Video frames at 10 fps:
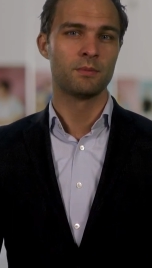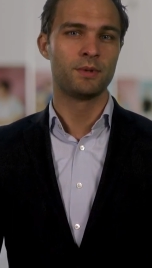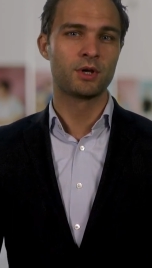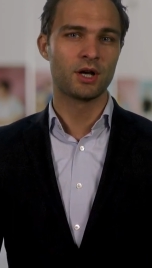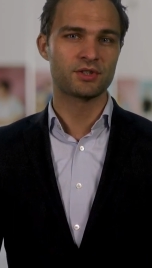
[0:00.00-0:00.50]

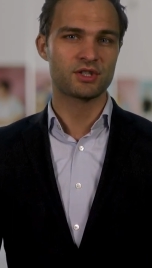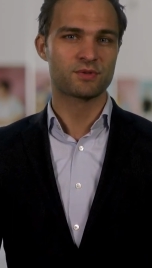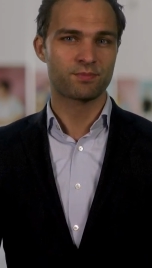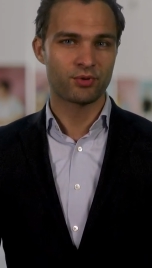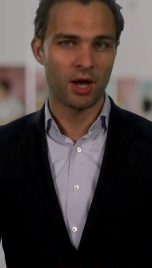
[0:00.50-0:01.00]
Because its
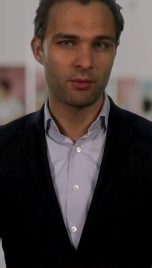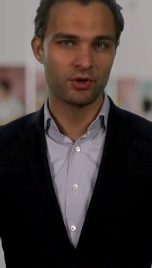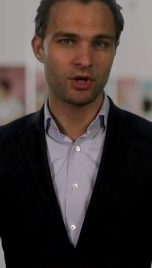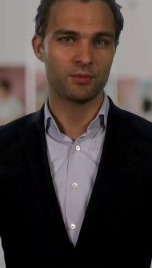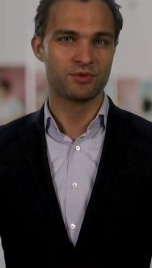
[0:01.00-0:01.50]

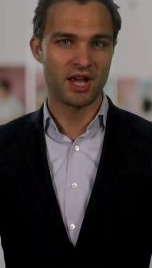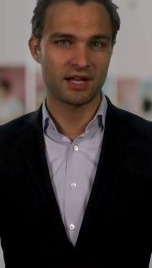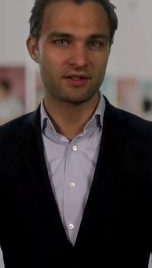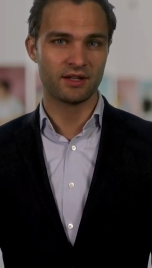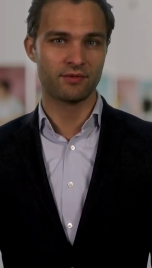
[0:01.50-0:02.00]
primary
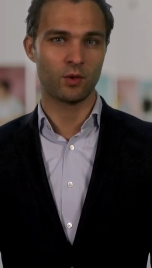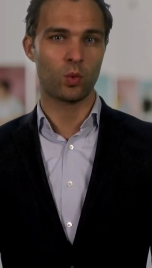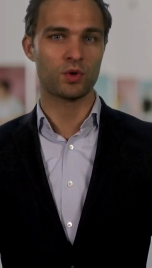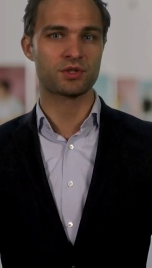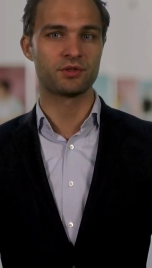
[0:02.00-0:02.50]
objective
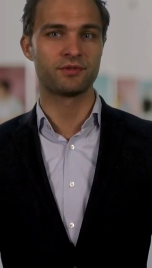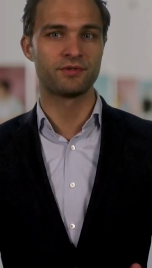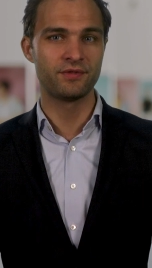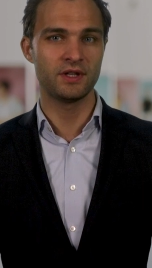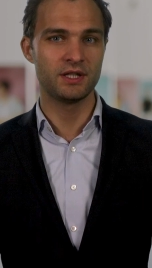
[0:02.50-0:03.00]
was to
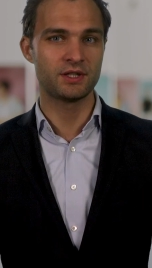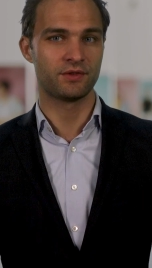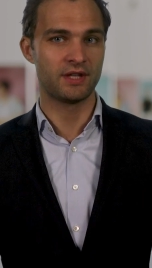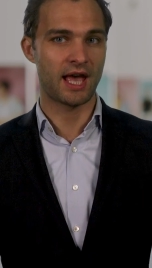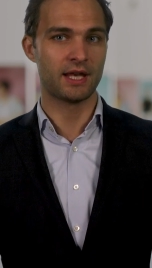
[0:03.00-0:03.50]
defeat
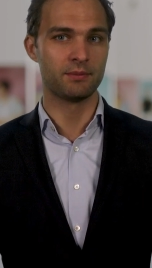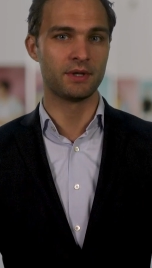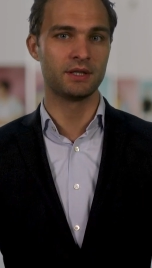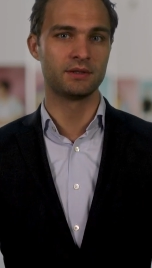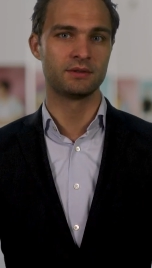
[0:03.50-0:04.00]
the
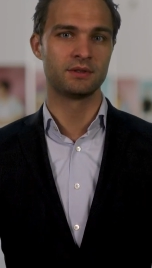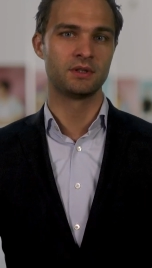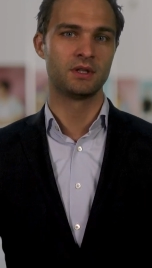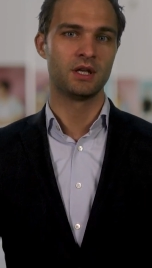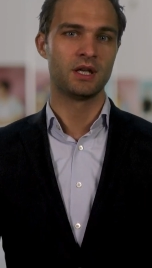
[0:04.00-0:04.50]
enemy,
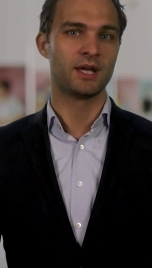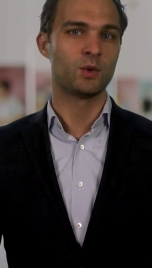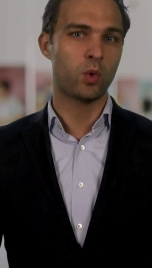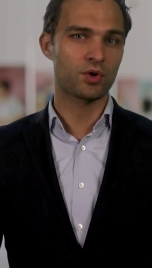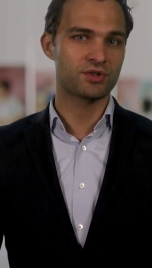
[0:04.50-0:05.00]
it
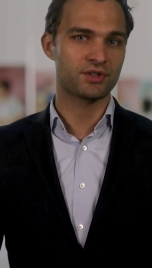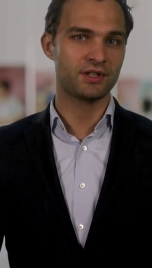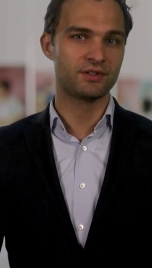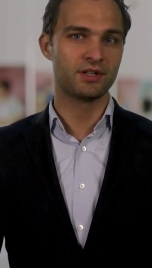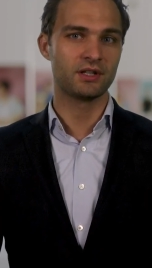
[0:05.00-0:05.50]
wasn't
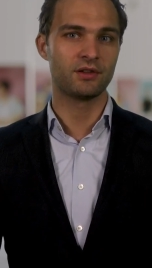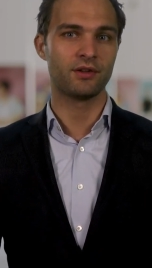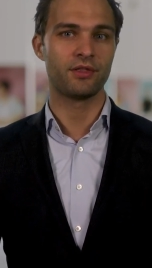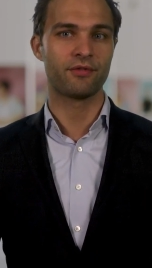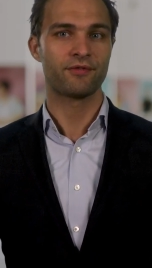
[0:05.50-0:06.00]
until
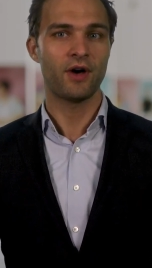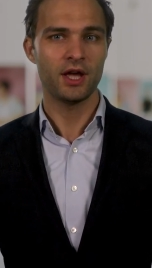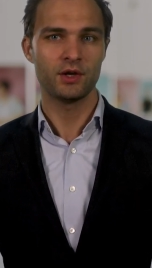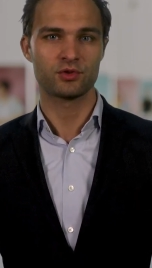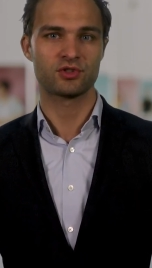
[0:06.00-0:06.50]
the
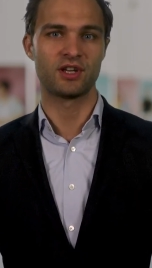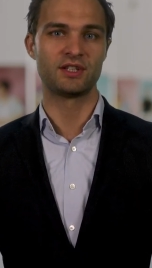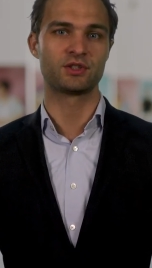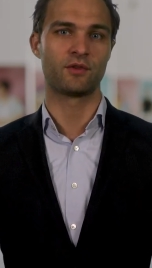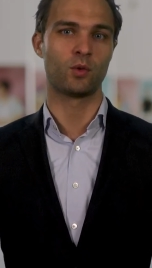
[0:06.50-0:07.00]
final
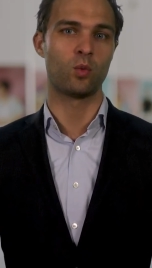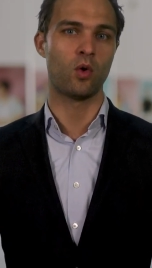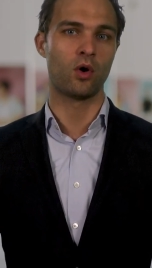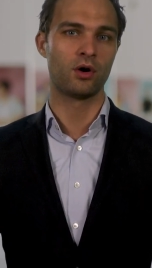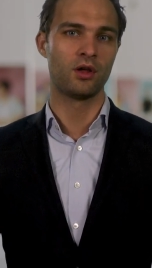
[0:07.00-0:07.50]
stages of the
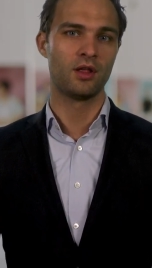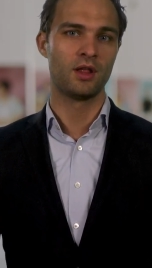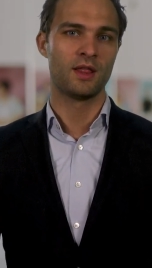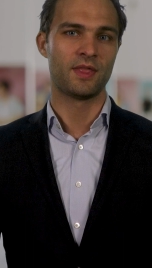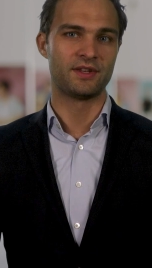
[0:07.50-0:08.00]
war
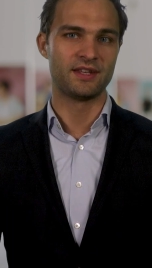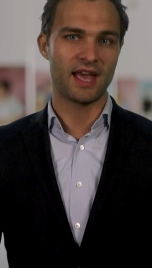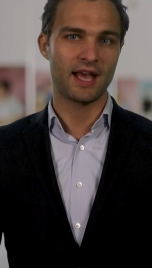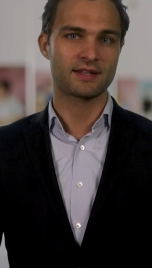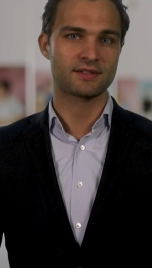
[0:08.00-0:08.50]
that the
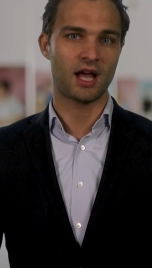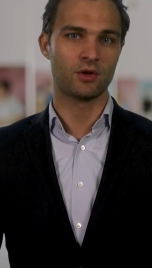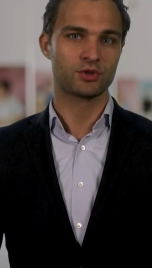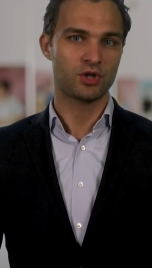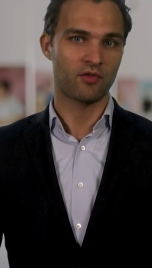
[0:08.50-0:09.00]

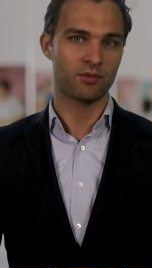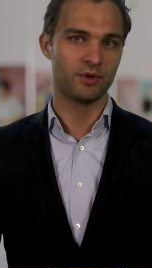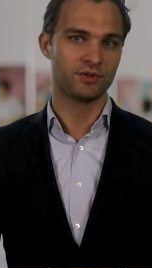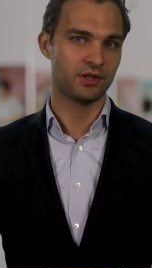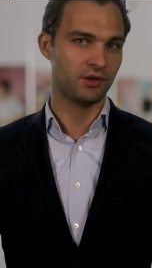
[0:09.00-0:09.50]
exiled
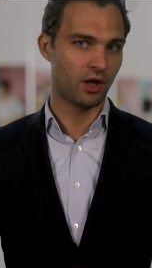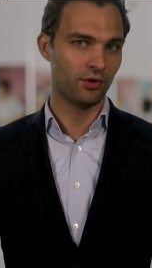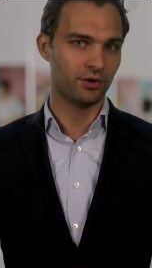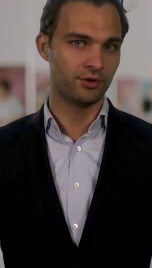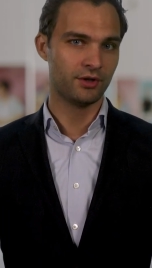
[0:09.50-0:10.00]
government in
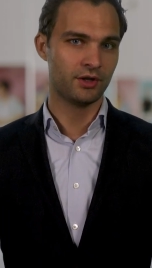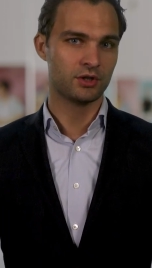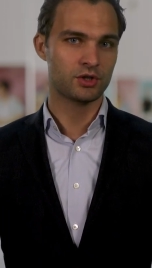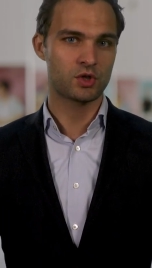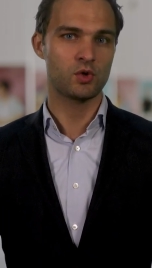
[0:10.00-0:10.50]
London
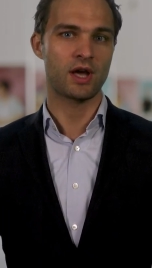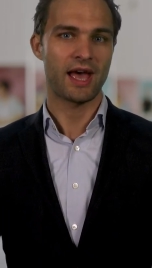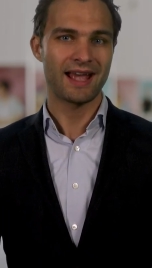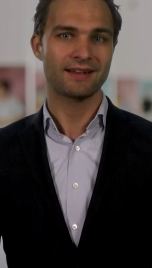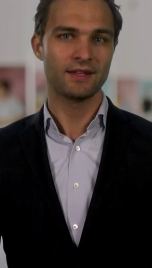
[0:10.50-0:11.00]
took
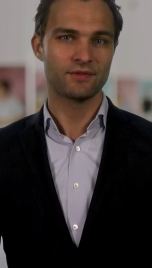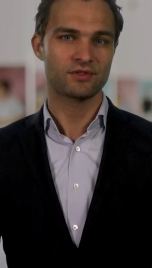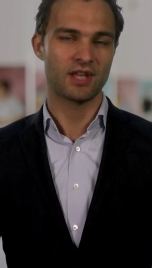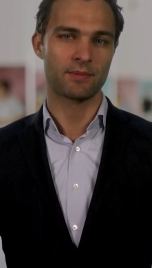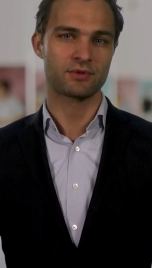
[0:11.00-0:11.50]
active
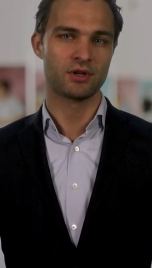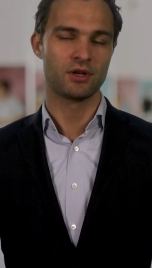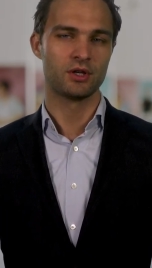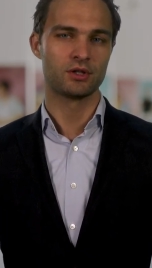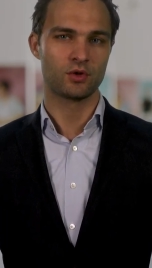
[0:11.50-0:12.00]
steps
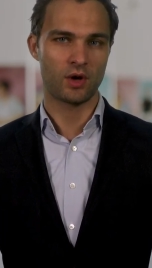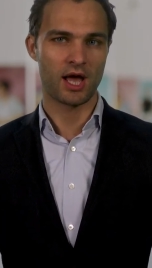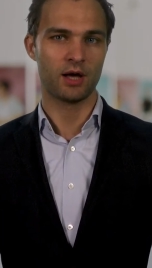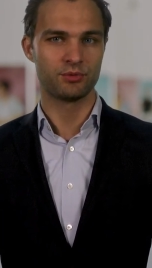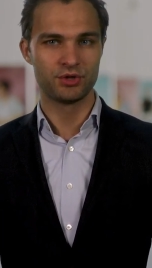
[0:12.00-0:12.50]
to
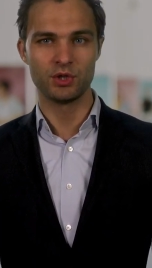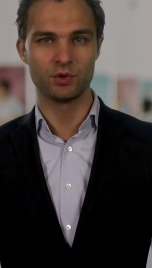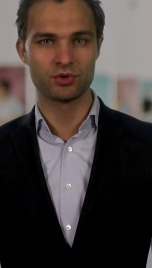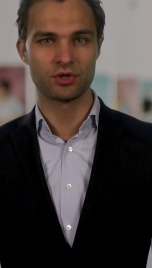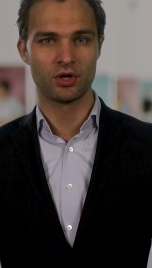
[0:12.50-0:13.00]
help
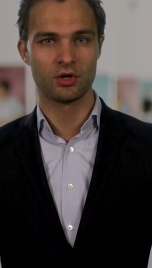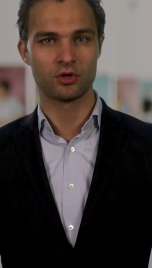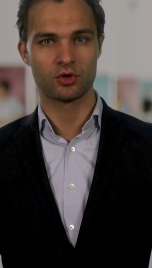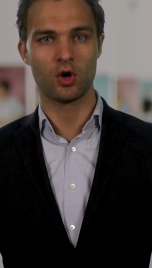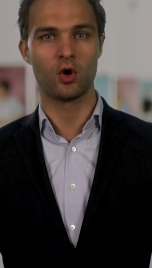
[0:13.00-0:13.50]
Jews
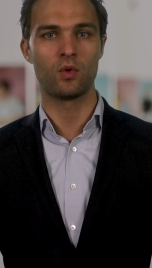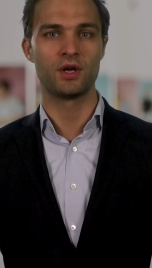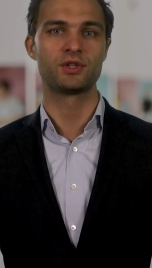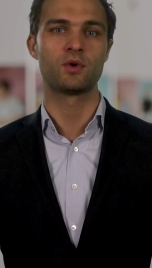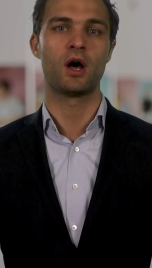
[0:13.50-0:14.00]
go
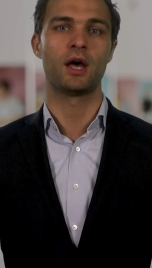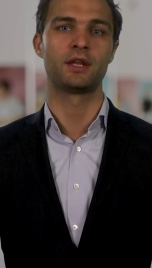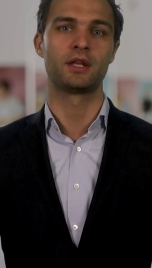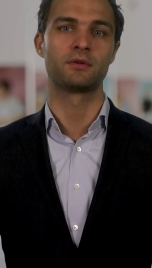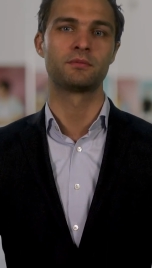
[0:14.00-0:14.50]
into
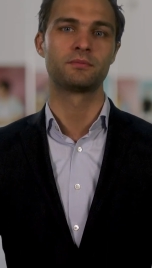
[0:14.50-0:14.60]
hiding.